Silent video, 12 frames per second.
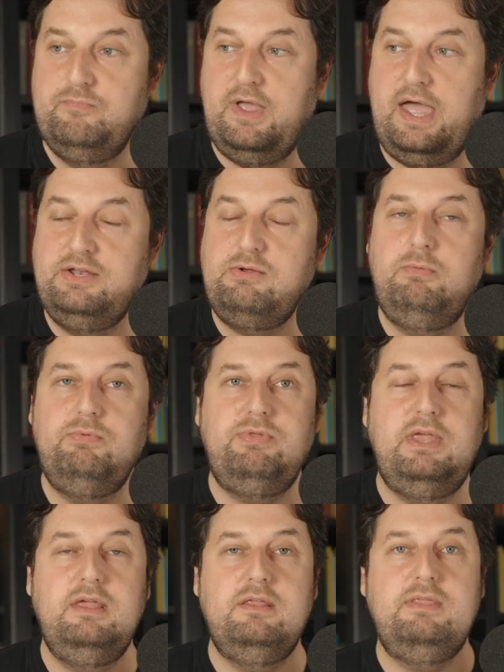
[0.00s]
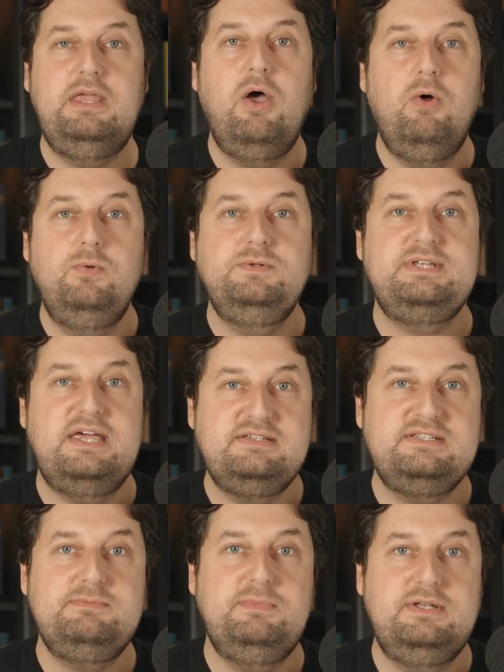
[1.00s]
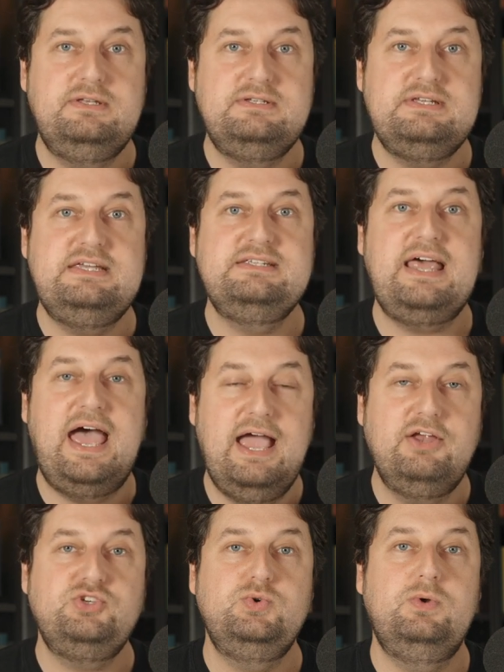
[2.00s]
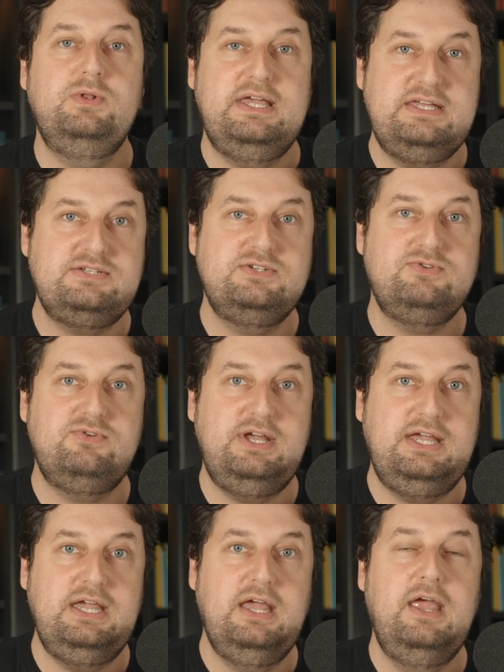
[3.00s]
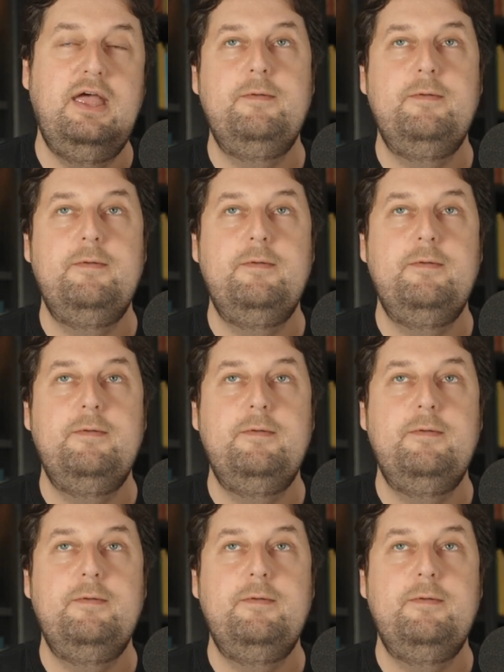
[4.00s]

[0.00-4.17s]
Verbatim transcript: I don't think the Old Testament is actual history.